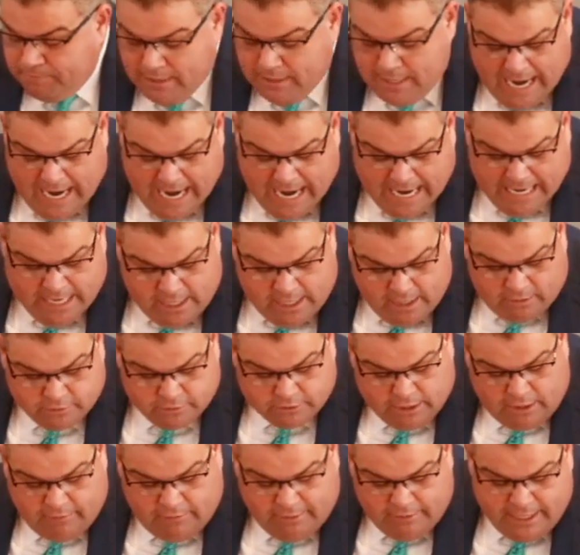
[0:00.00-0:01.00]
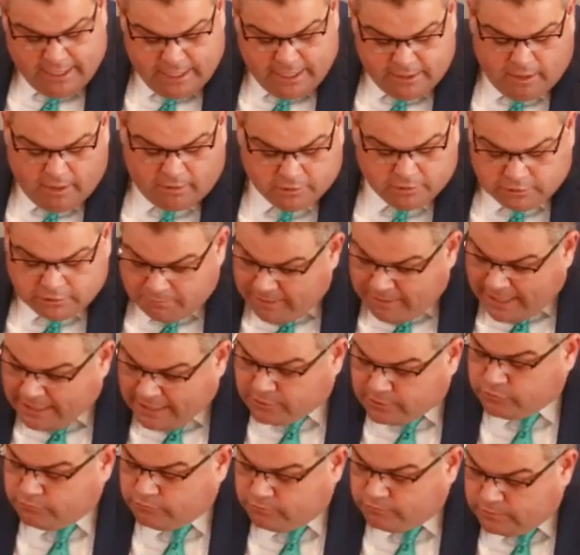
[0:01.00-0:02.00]
And he goes on and he talks about,
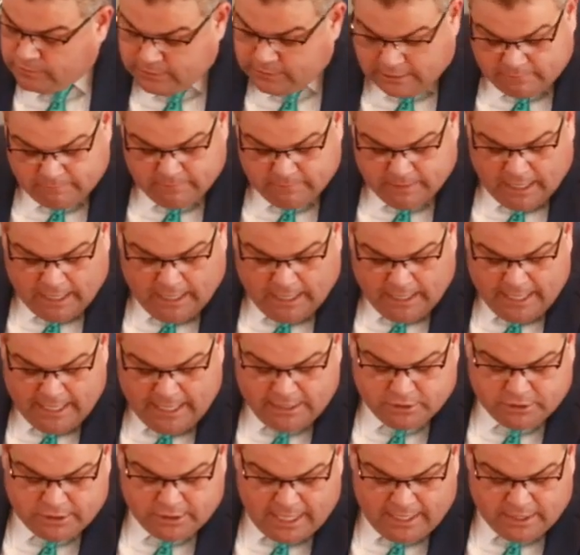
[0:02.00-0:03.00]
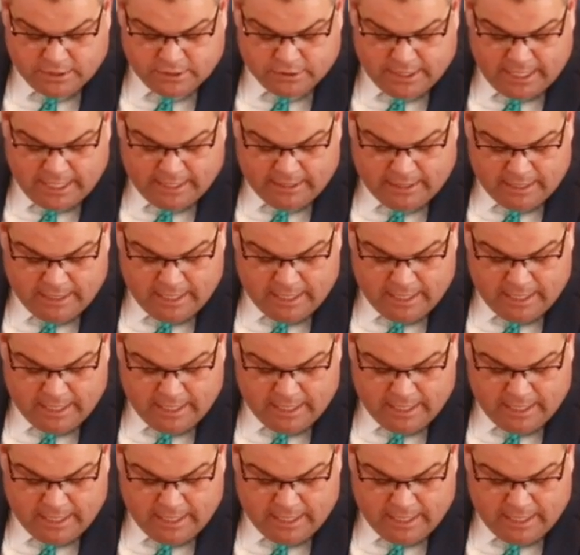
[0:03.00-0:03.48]
uh, he says that